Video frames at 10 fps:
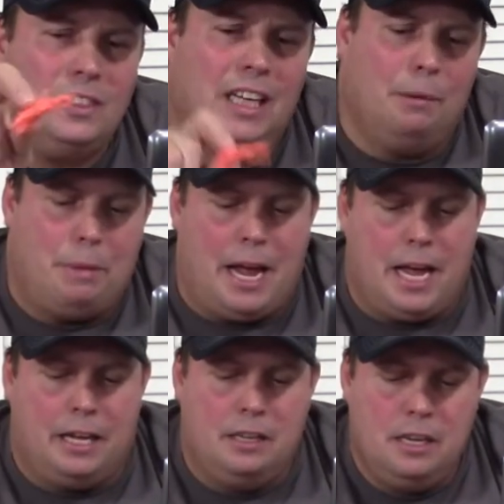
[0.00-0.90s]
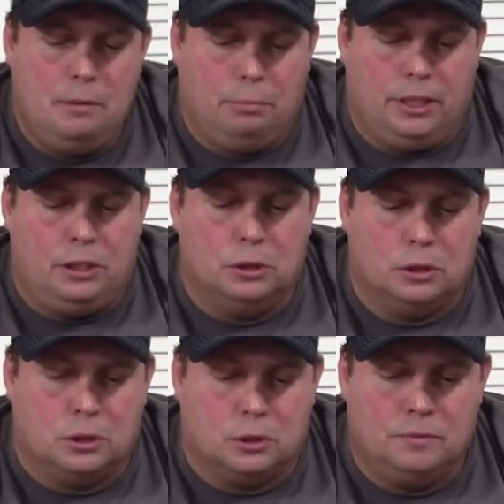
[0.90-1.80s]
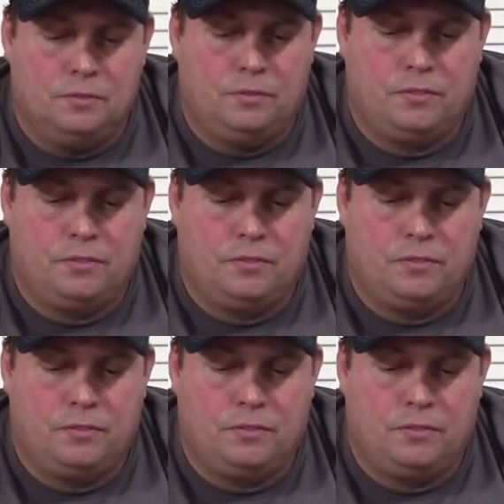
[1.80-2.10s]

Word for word: Not bad. Pretty cool